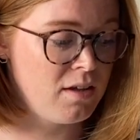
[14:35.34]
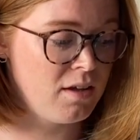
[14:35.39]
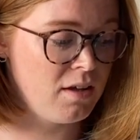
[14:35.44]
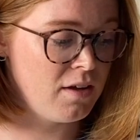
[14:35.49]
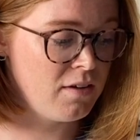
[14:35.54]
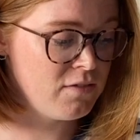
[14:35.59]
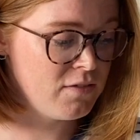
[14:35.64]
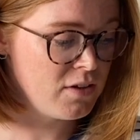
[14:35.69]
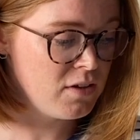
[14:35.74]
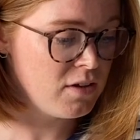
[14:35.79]
I
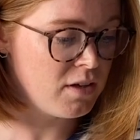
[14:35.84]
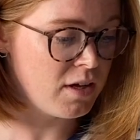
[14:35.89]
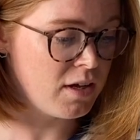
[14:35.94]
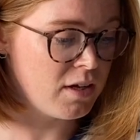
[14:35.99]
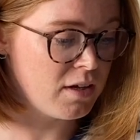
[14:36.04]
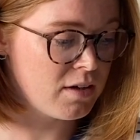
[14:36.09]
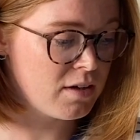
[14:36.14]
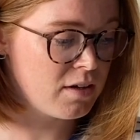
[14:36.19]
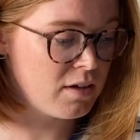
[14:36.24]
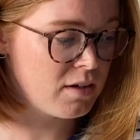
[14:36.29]
feel
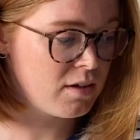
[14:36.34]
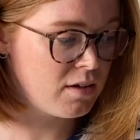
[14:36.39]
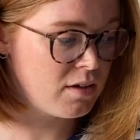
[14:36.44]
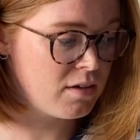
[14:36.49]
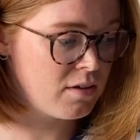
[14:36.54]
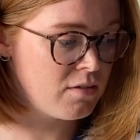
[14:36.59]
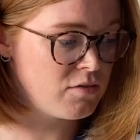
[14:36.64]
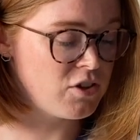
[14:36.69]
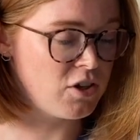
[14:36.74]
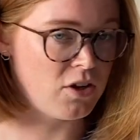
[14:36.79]
like
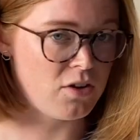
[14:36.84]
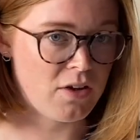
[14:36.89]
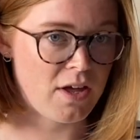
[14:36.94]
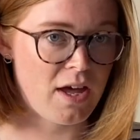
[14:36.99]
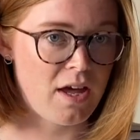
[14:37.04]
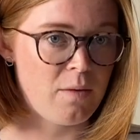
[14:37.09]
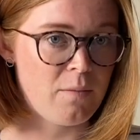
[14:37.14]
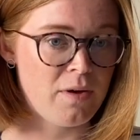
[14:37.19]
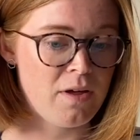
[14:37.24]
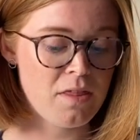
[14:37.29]
done okay
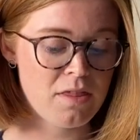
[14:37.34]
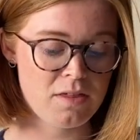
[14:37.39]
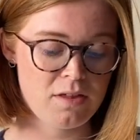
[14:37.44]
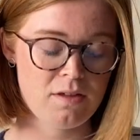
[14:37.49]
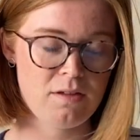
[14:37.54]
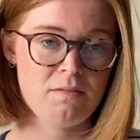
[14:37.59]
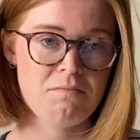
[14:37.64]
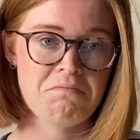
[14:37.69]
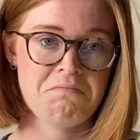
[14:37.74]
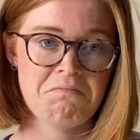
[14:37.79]
with.
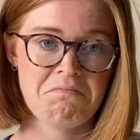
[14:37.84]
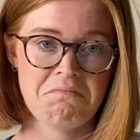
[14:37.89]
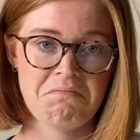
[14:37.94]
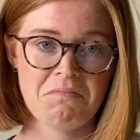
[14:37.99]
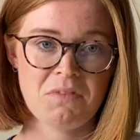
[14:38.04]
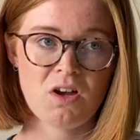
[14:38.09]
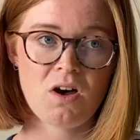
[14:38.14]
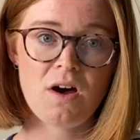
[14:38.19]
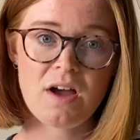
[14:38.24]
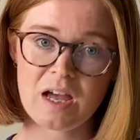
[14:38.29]

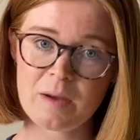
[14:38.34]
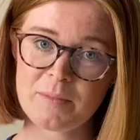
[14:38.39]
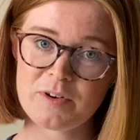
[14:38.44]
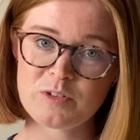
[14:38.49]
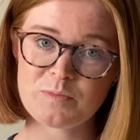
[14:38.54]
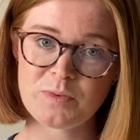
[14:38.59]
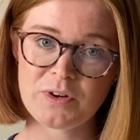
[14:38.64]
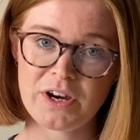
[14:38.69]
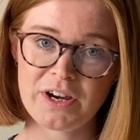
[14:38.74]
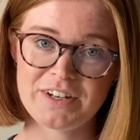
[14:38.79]
Can't get much
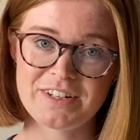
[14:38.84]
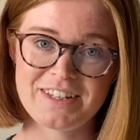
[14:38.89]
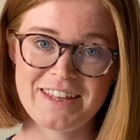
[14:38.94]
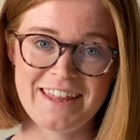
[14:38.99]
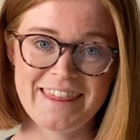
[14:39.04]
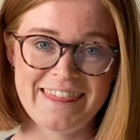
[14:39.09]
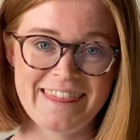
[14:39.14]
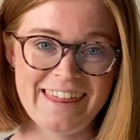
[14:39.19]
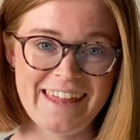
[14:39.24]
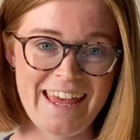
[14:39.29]
brighter
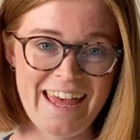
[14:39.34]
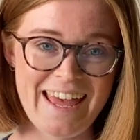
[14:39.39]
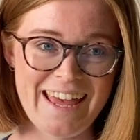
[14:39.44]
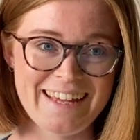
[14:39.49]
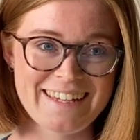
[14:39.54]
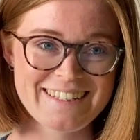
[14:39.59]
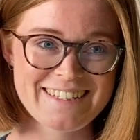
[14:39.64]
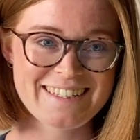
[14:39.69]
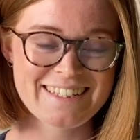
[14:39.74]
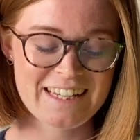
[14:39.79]
than
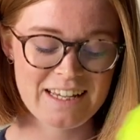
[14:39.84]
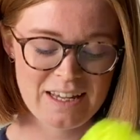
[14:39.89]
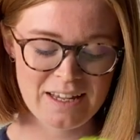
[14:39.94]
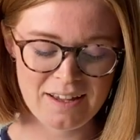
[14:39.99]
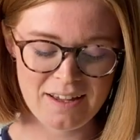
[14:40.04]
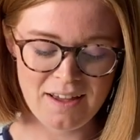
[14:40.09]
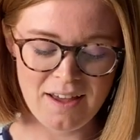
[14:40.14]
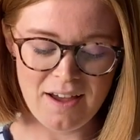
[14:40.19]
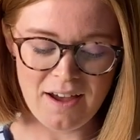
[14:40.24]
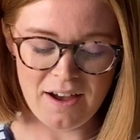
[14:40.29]
this.
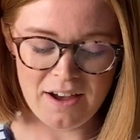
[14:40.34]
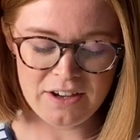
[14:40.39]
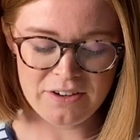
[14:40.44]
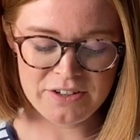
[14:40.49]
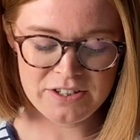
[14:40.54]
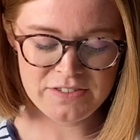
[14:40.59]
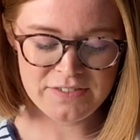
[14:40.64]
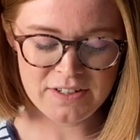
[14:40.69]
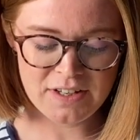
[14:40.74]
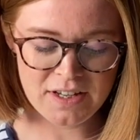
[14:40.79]
I always
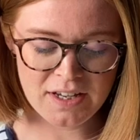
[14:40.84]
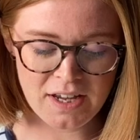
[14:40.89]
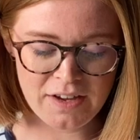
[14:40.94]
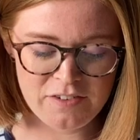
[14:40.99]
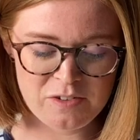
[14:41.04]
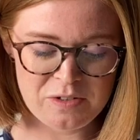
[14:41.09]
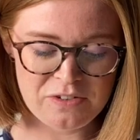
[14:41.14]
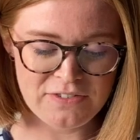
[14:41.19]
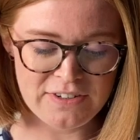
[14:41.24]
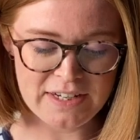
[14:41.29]
feel like I have
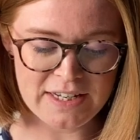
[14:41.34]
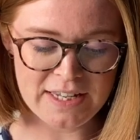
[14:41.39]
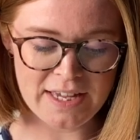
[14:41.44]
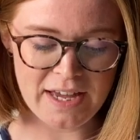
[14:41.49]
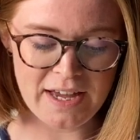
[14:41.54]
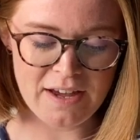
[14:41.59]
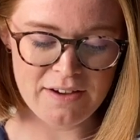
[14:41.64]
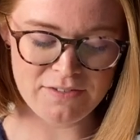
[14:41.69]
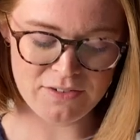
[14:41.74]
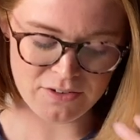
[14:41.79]
to be really
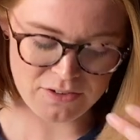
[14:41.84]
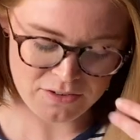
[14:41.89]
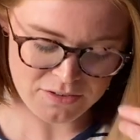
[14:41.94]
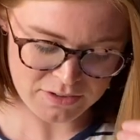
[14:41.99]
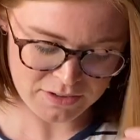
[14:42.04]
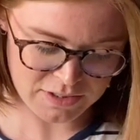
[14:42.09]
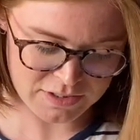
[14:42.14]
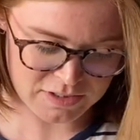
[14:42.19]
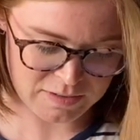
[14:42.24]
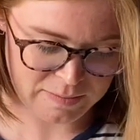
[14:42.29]
careful
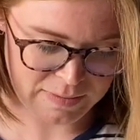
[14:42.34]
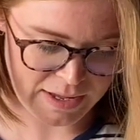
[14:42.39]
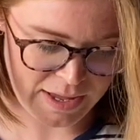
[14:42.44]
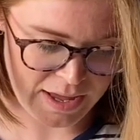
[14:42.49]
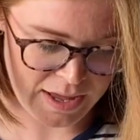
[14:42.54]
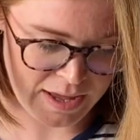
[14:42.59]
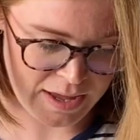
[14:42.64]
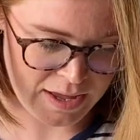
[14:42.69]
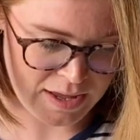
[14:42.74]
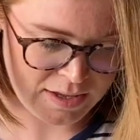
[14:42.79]
because of my
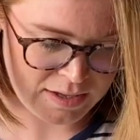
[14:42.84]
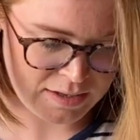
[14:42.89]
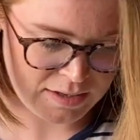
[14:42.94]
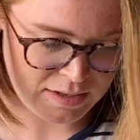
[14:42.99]
hair.